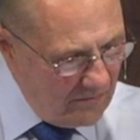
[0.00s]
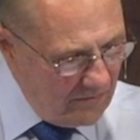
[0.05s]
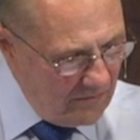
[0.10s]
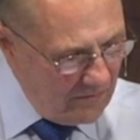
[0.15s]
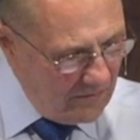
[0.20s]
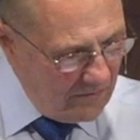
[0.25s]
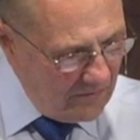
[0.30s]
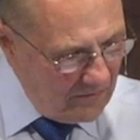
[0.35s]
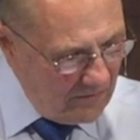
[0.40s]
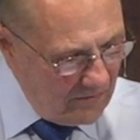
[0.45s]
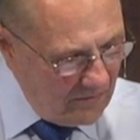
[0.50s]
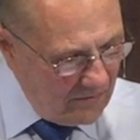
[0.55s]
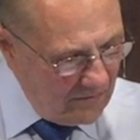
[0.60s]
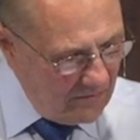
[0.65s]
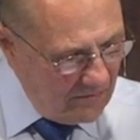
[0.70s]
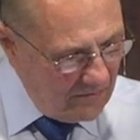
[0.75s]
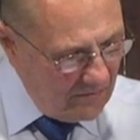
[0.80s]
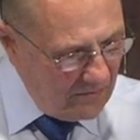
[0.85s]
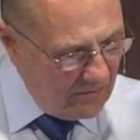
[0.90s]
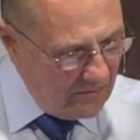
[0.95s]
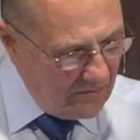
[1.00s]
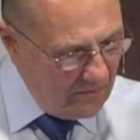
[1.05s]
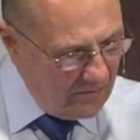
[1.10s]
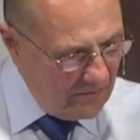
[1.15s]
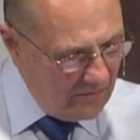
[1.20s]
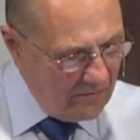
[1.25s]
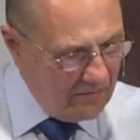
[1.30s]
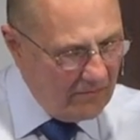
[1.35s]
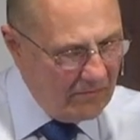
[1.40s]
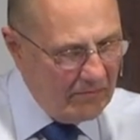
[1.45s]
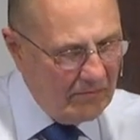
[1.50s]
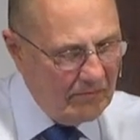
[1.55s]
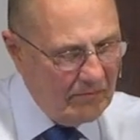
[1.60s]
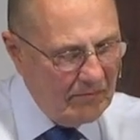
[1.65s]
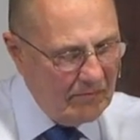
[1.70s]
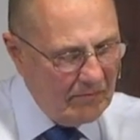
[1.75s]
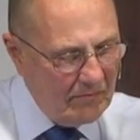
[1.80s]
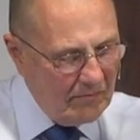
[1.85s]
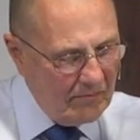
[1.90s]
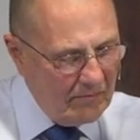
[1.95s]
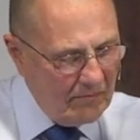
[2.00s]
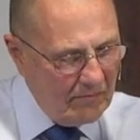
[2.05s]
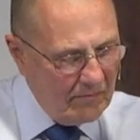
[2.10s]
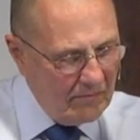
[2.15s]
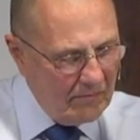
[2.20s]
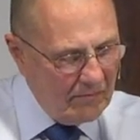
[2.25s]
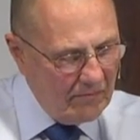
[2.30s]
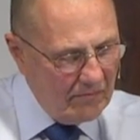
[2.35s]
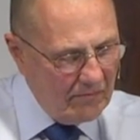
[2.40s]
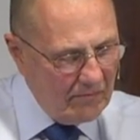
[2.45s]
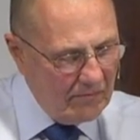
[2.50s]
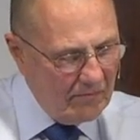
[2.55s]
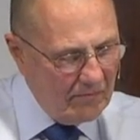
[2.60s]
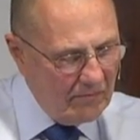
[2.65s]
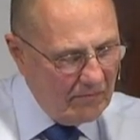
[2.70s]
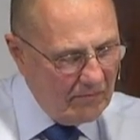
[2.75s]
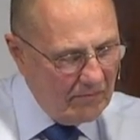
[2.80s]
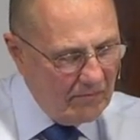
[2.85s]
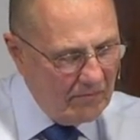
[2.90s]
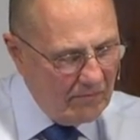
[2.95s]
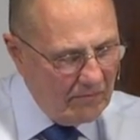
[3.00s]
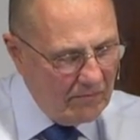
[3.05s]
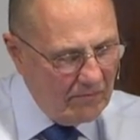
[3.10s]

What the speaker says: [no speech]